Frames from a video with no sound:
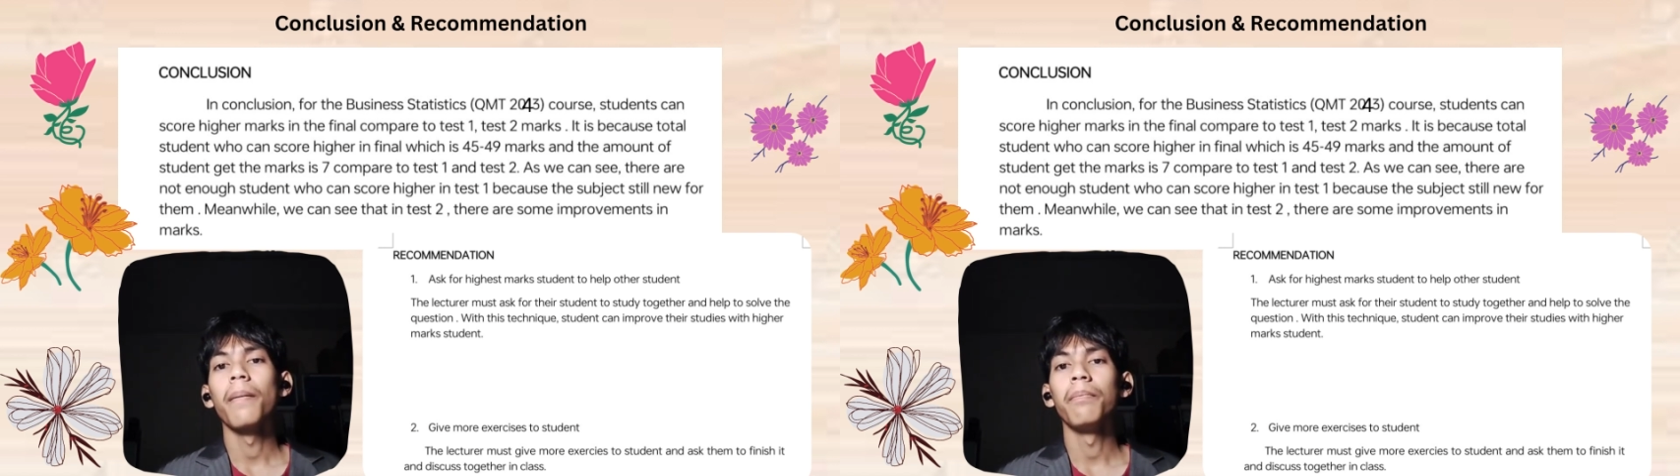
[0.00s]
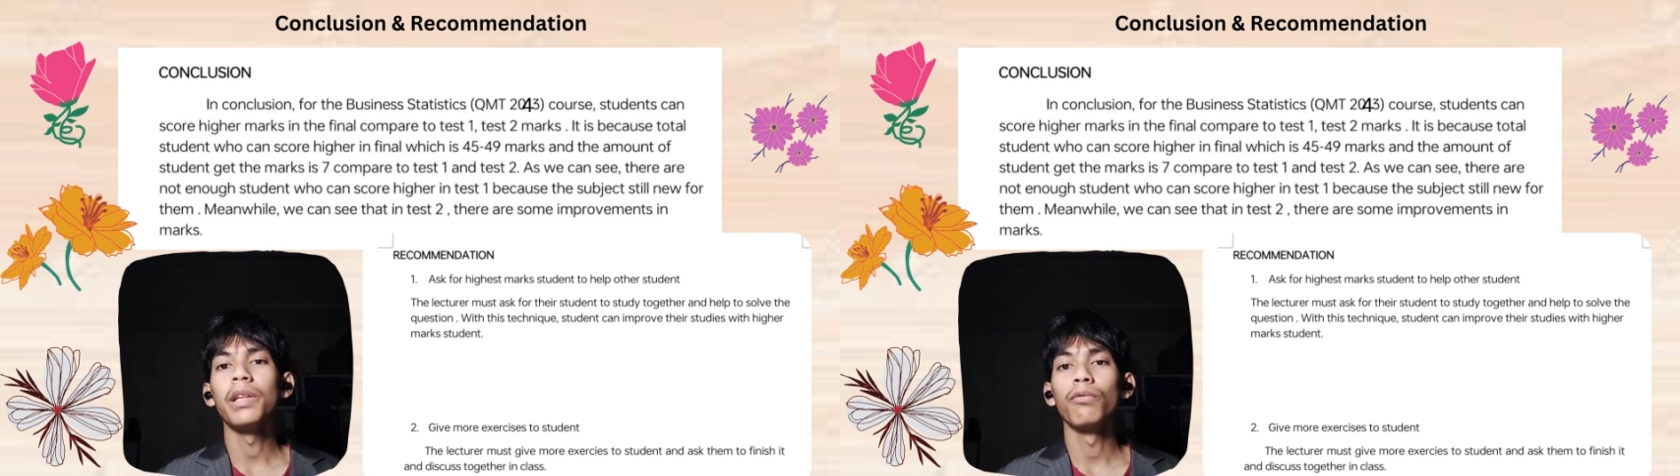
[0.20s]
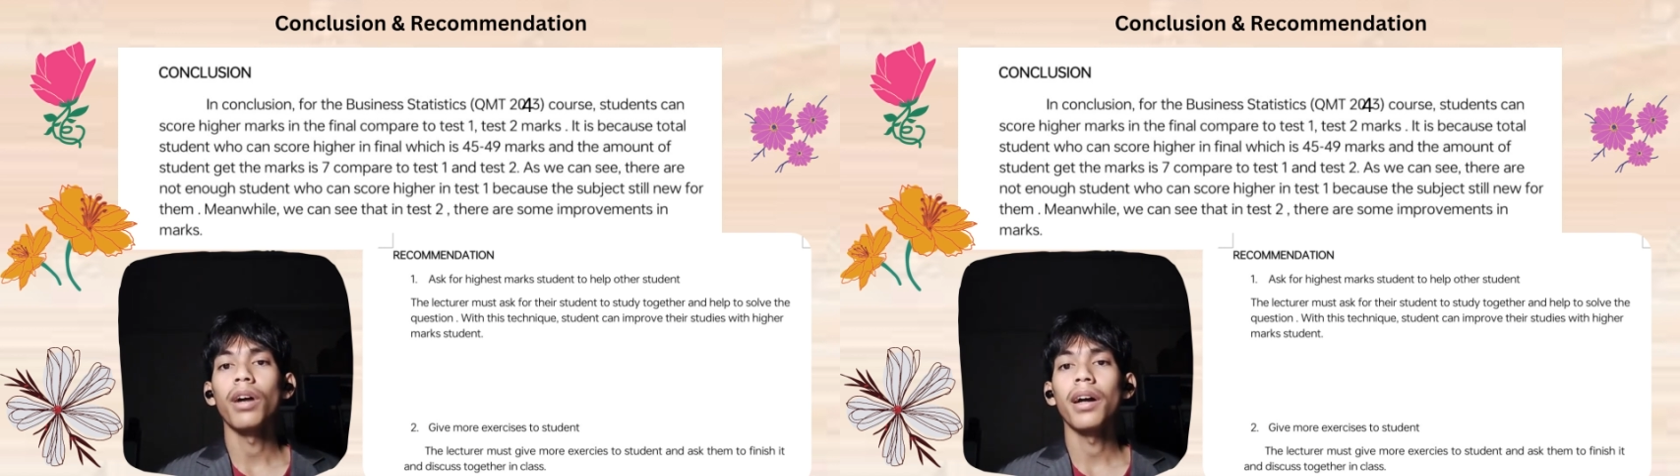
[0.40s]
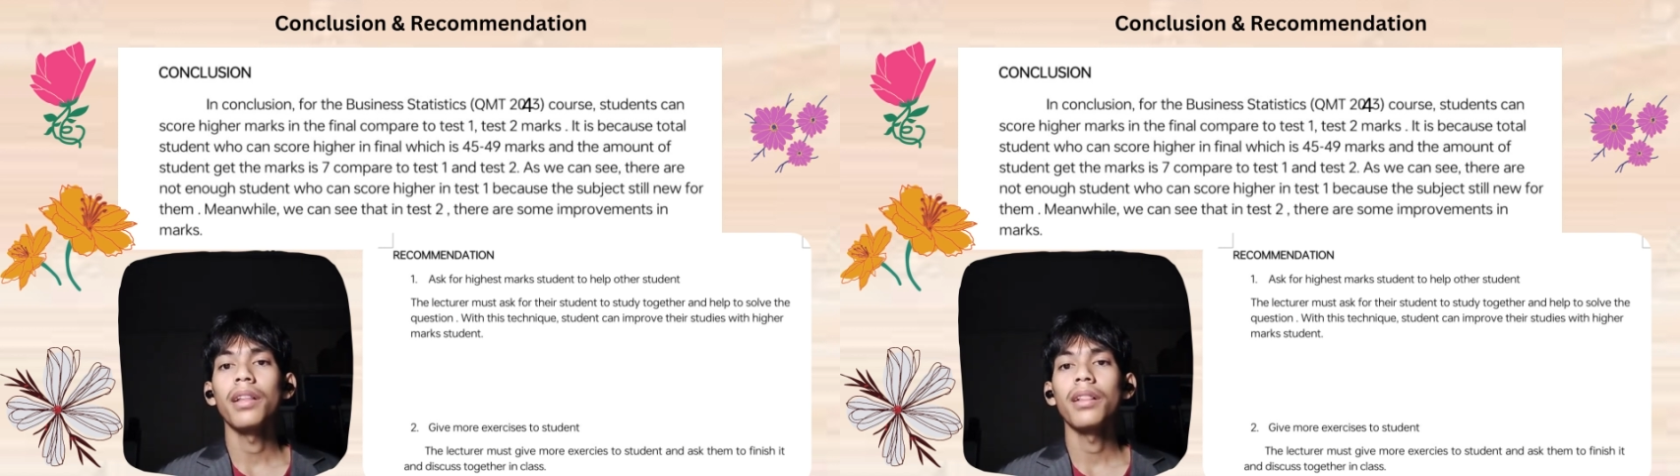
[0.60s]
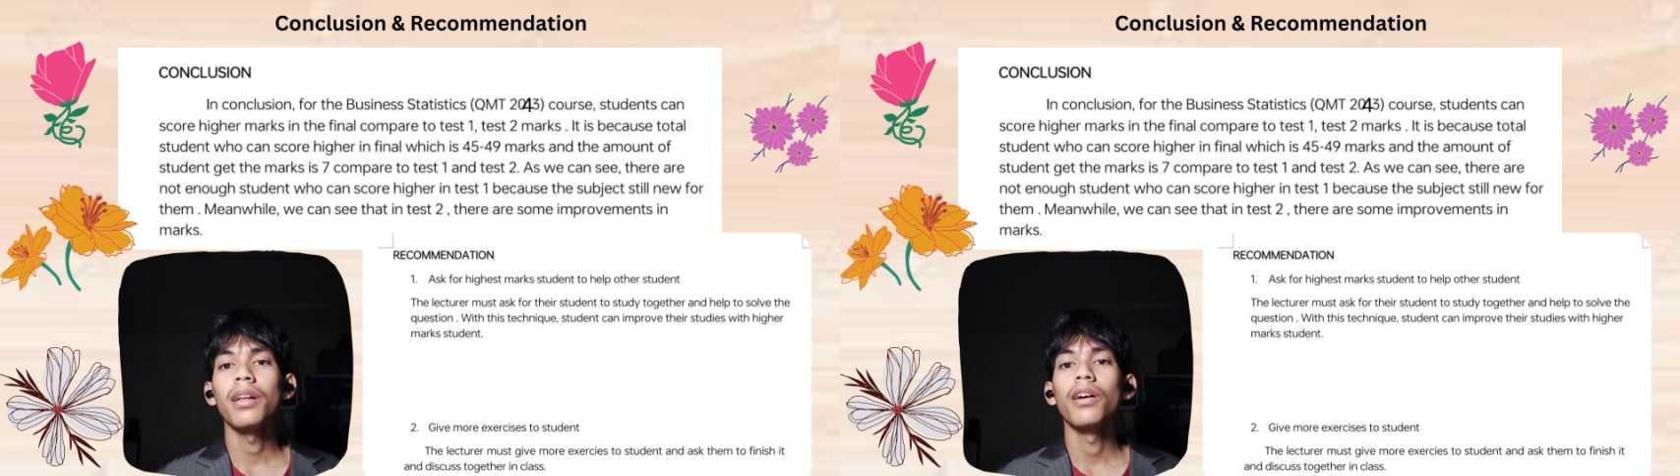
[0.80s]

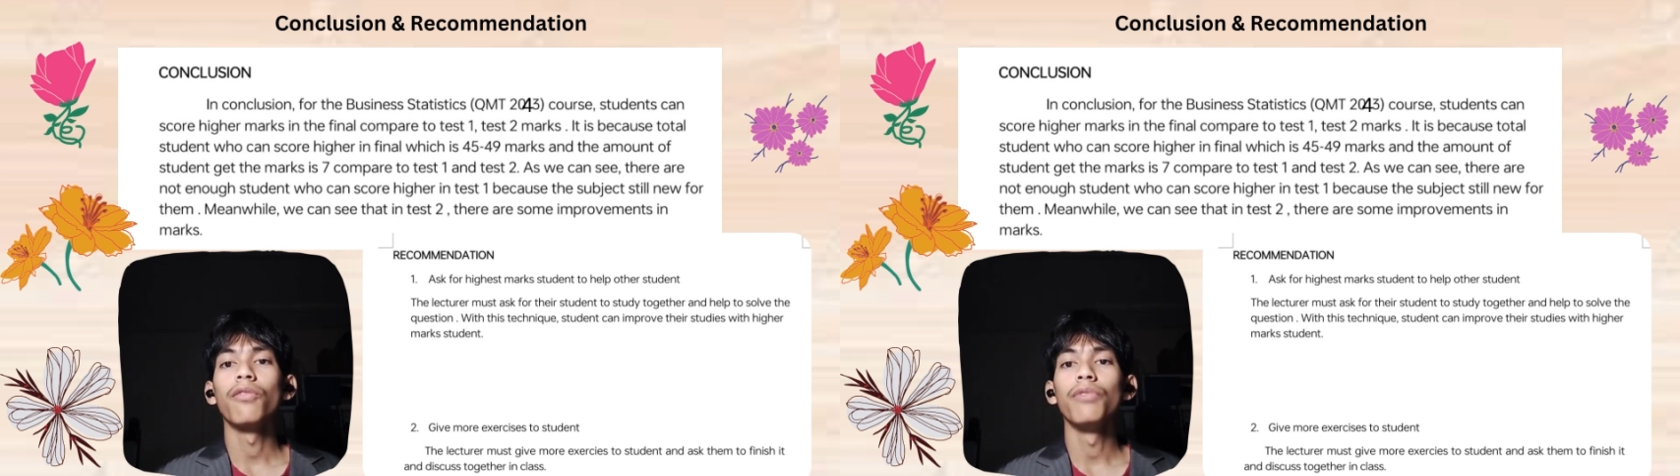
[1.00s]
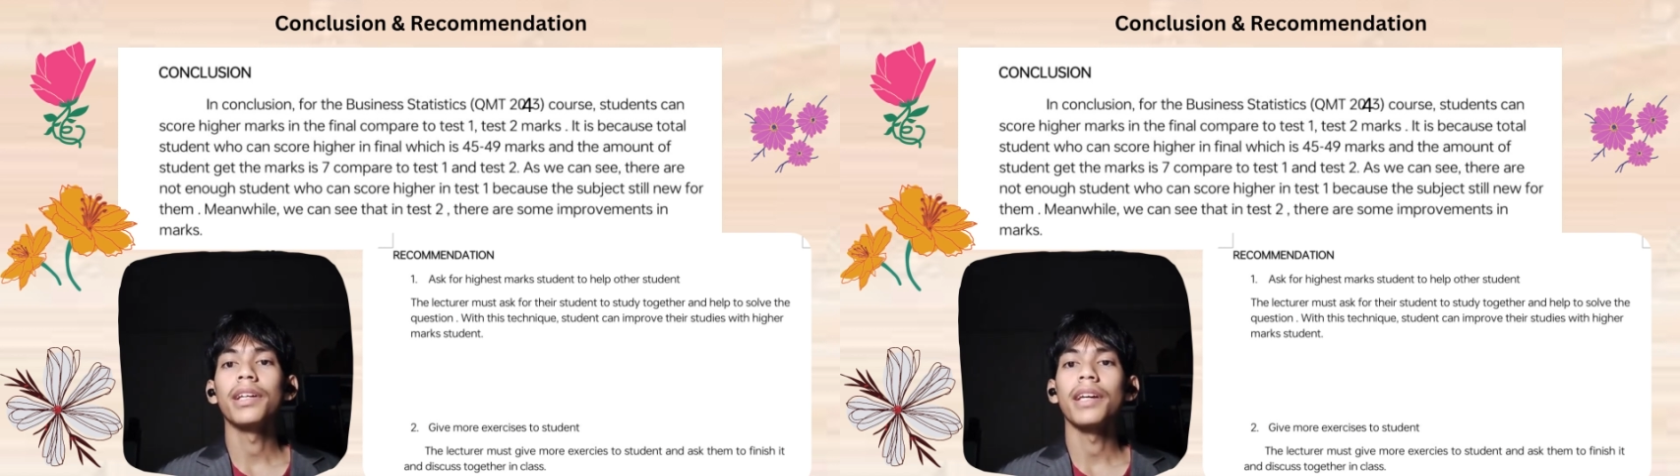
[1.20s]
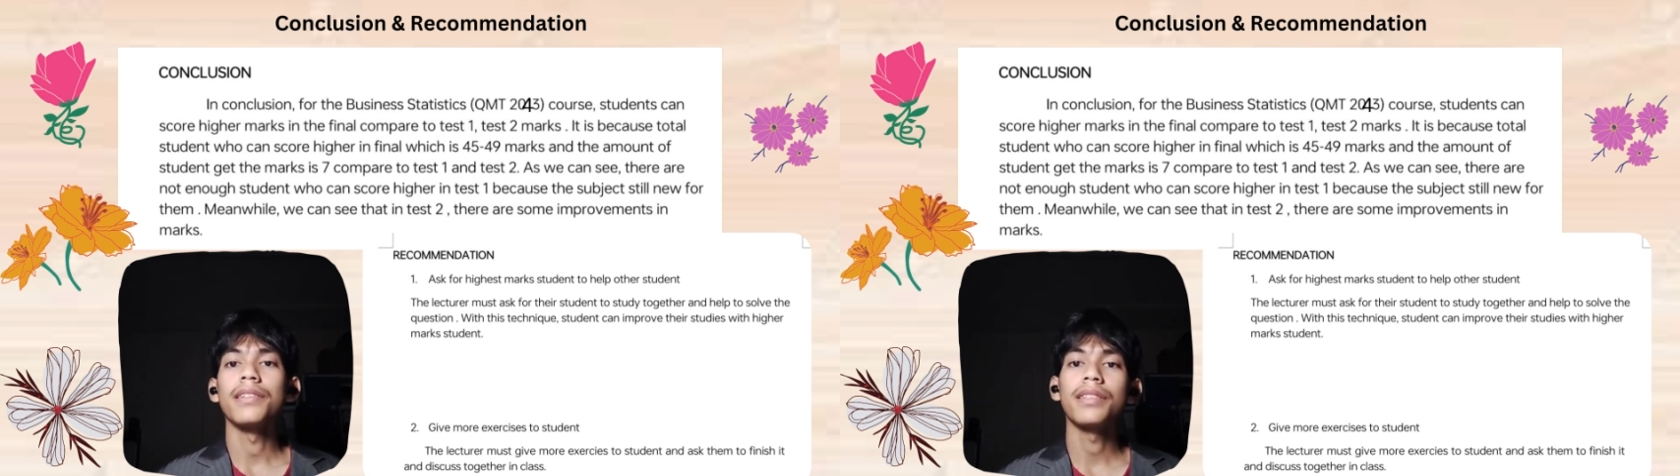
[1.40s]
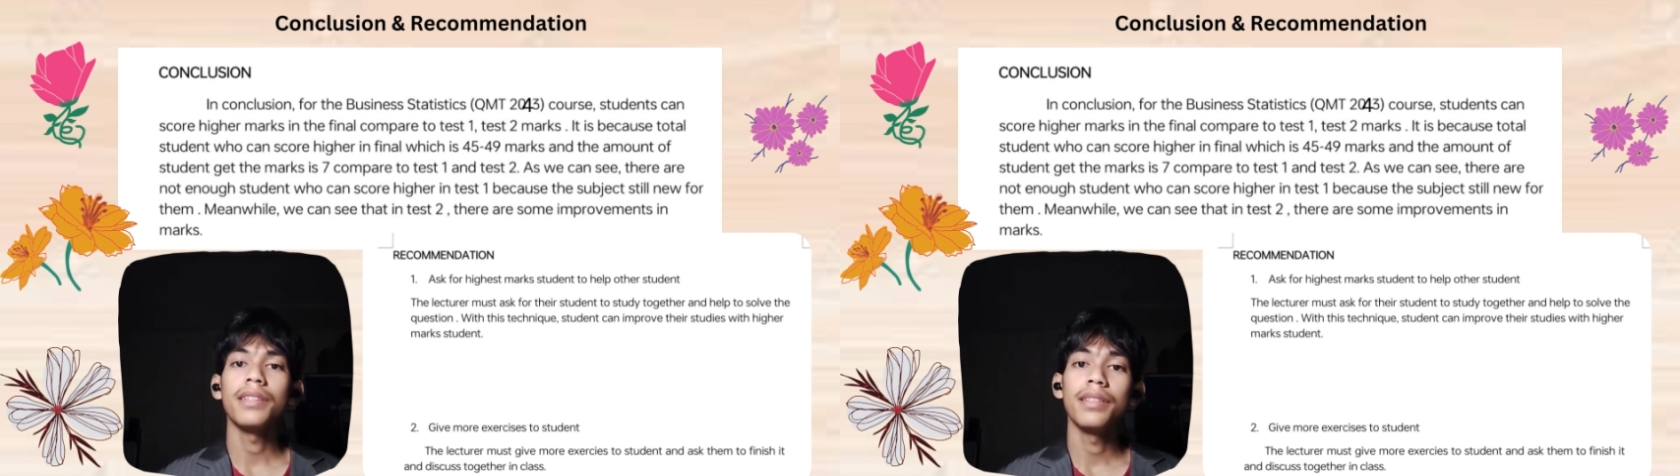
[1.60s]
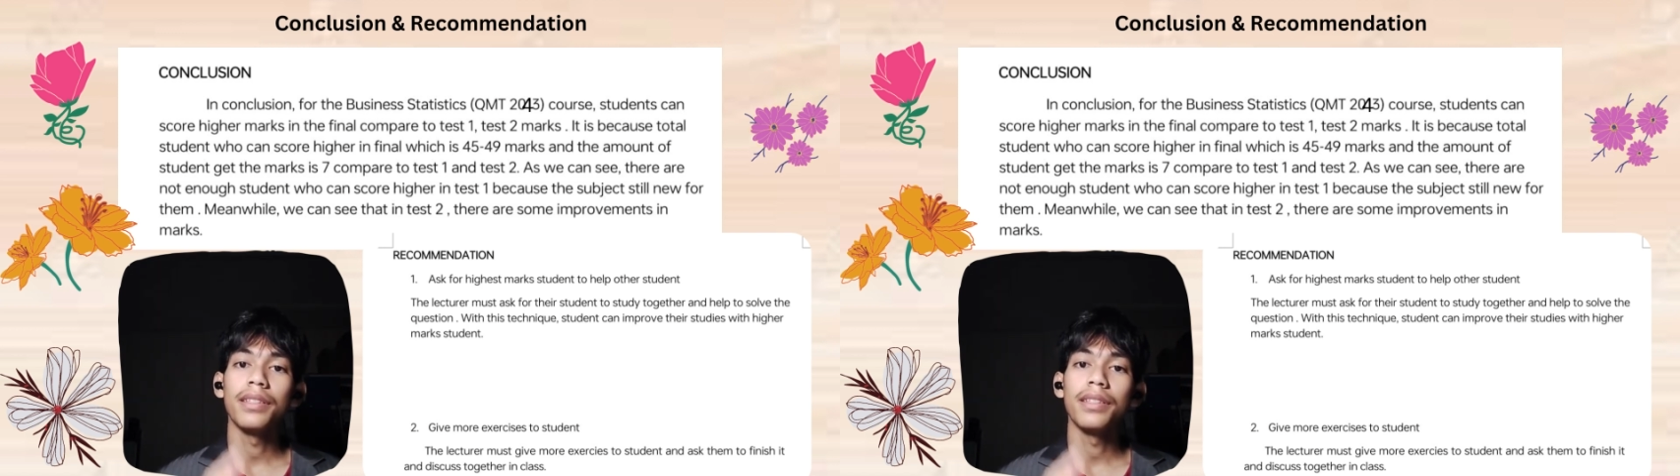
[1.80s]
Meanwhile, we can see